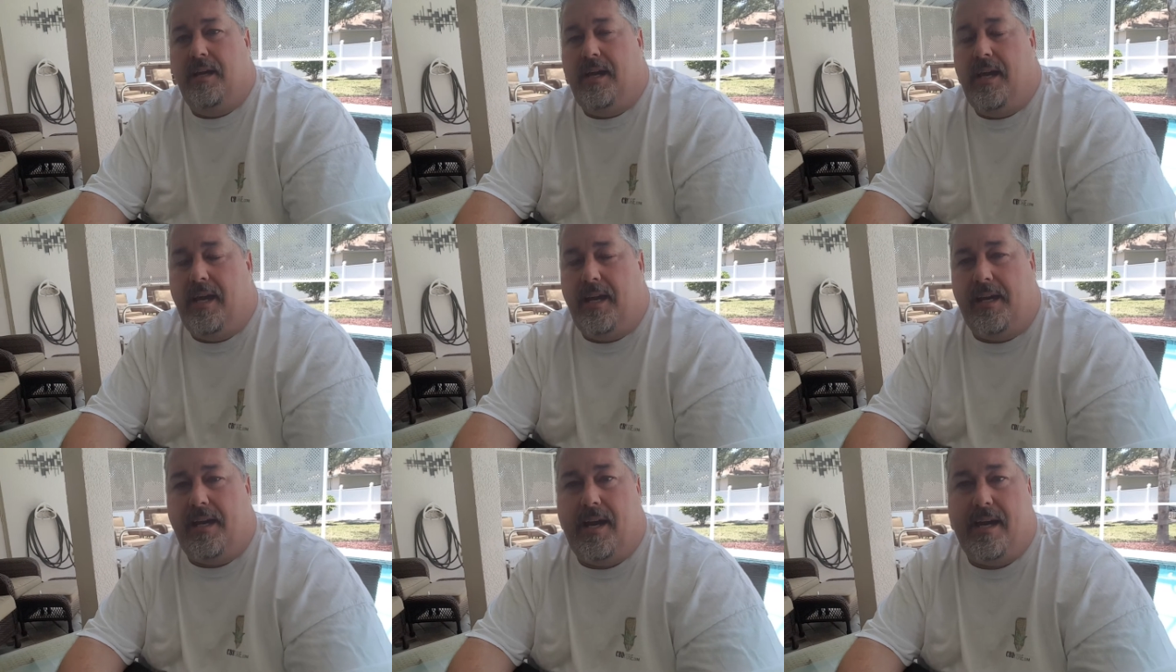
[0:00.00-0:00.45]

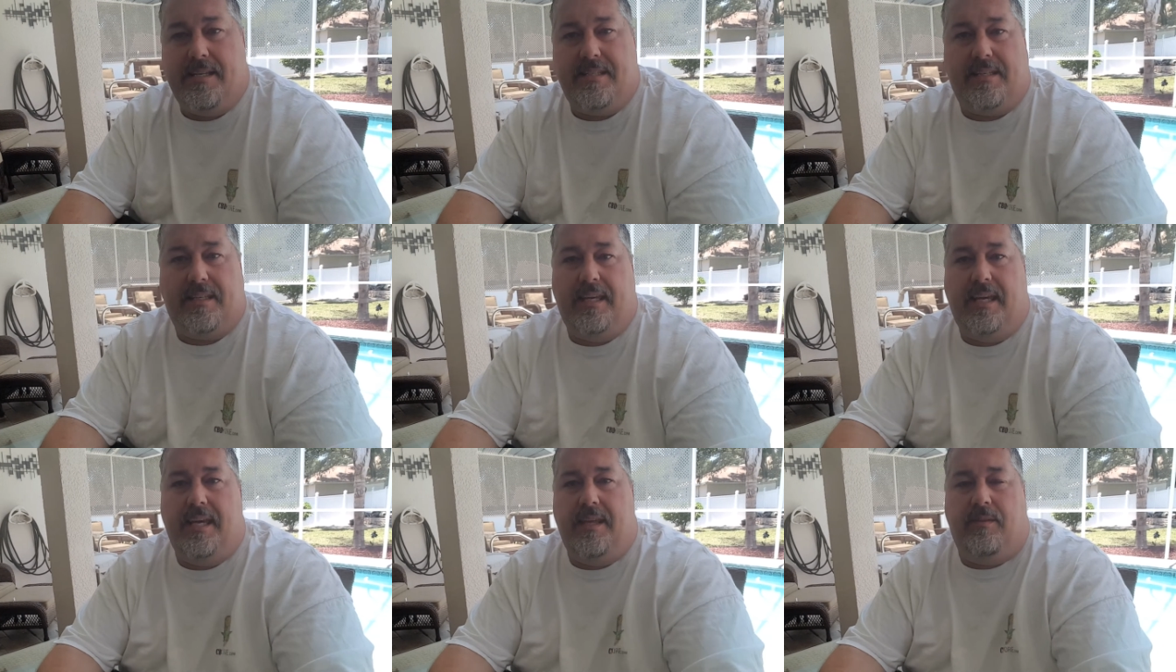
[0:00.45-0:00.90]
Hey
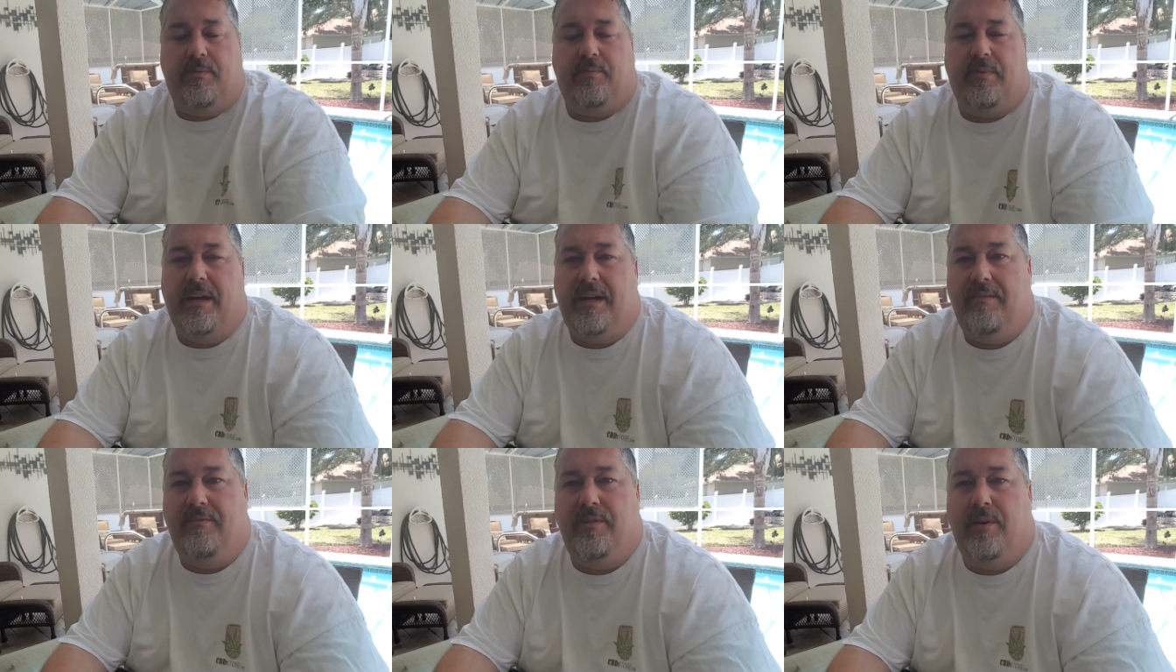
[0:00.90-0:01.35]
guys, Keith
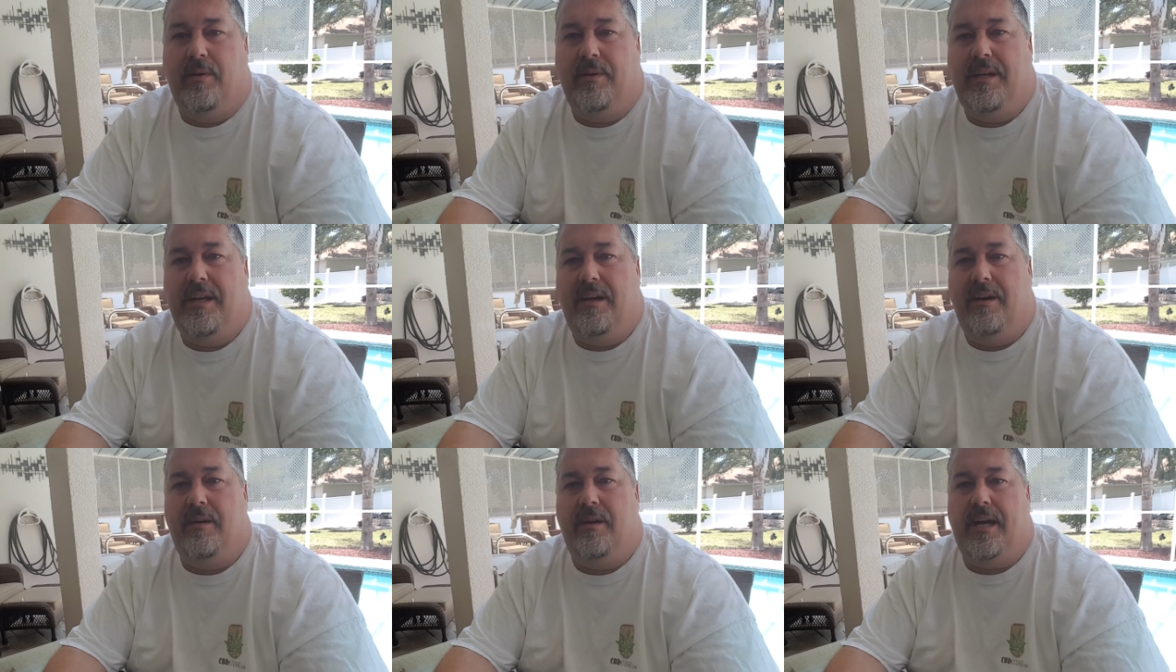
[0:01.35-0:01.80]
Frainville
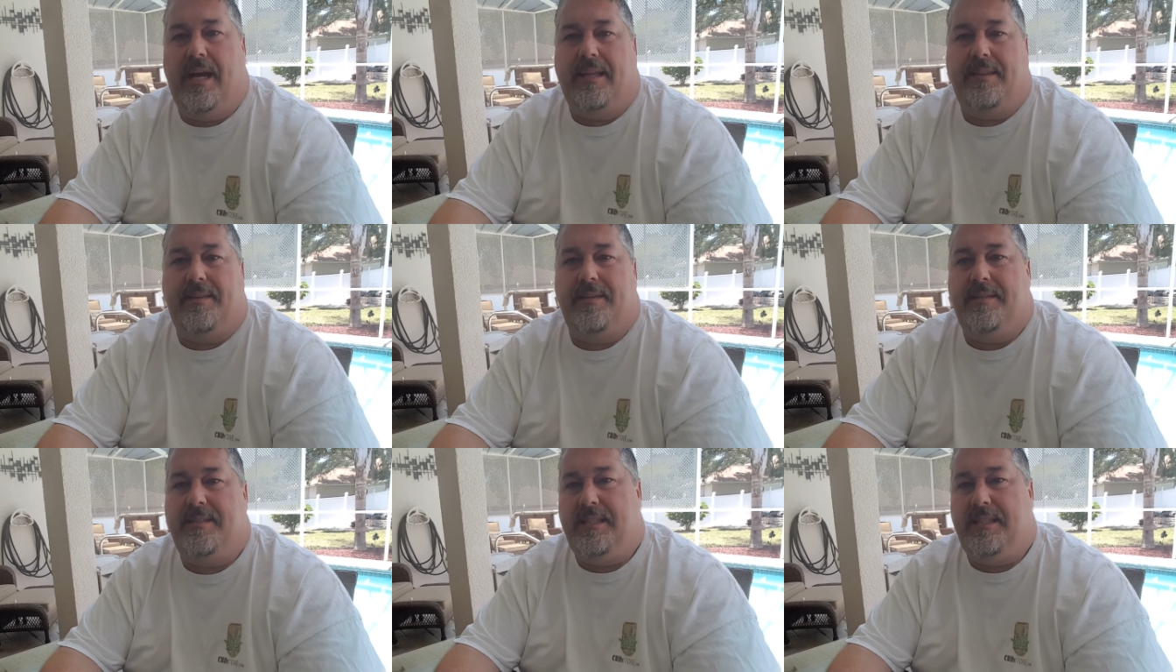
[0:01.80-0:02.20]
here at the